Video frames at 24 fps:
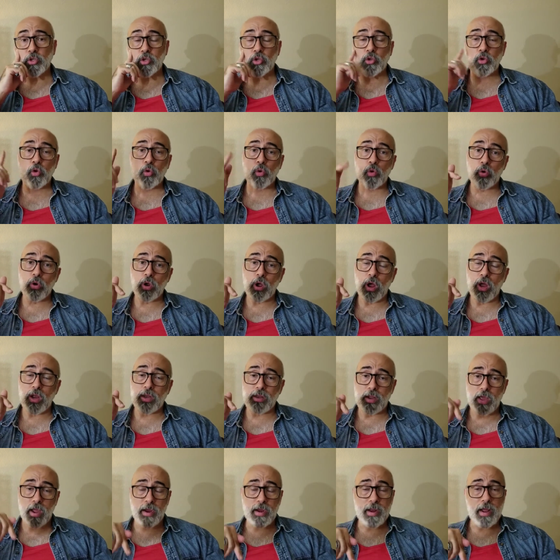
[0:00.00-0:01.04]
you're a
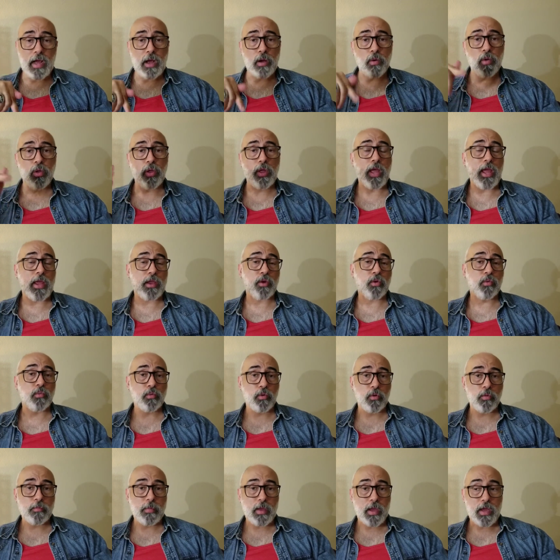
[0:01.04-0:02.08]
night owl and your
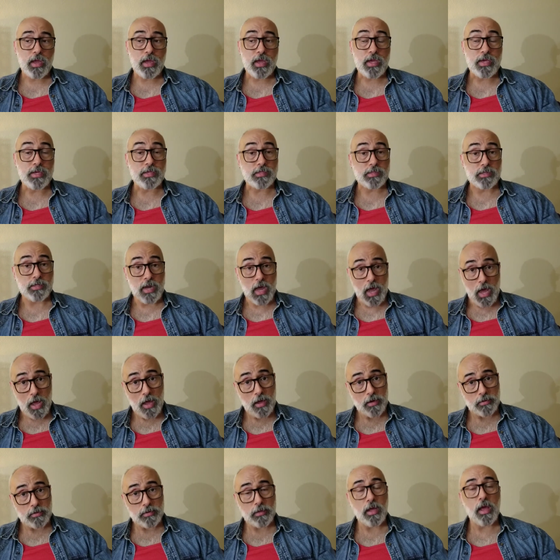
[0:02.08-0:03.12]
roommate is
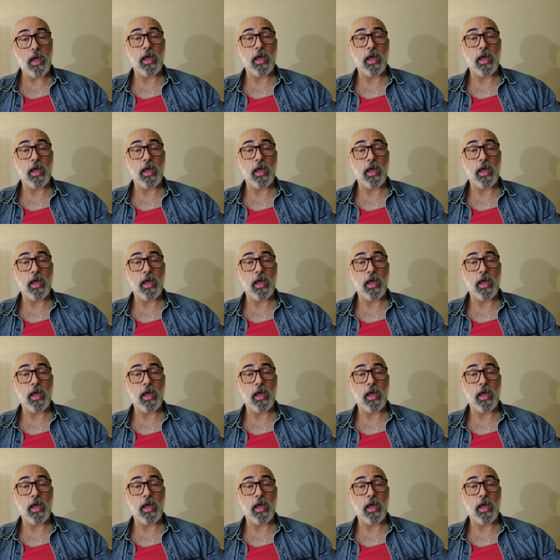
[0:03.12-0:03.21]
not,